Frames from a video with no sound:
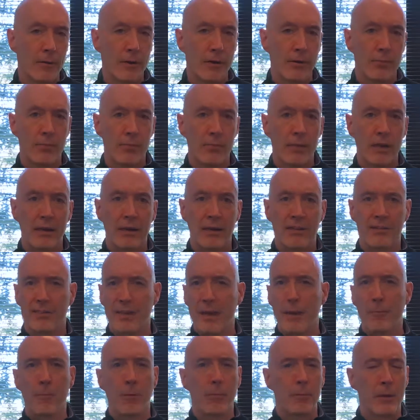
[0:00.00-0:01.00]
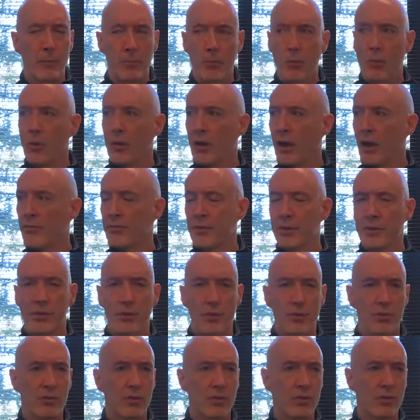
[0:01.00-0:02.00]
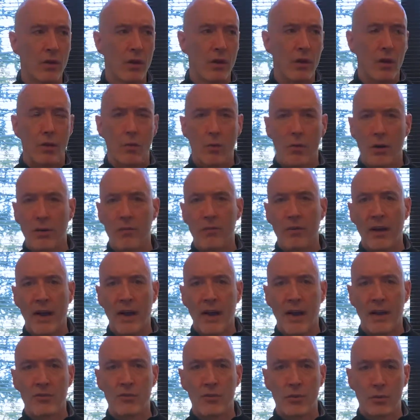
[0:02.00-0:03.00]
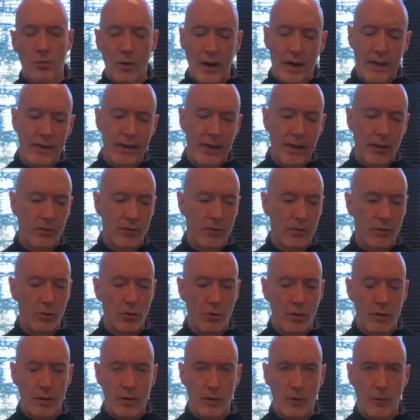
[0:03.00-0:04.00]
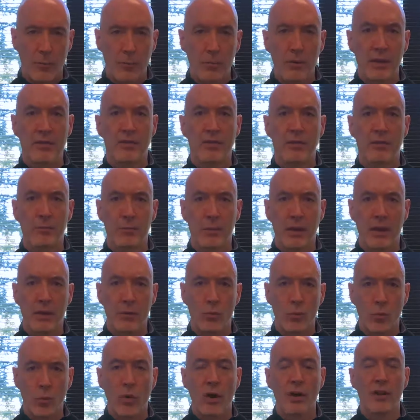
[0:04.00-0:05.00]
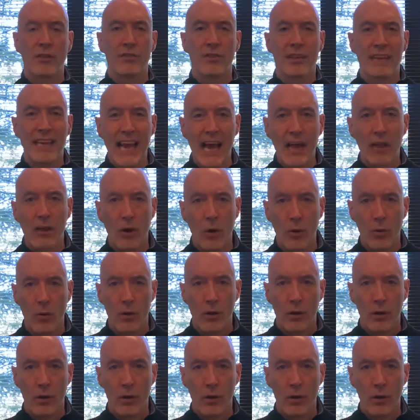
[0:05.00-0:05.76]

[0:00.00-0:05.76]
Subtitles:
And an example people will often use is, what if I asked you right now to, please explain what is yellow?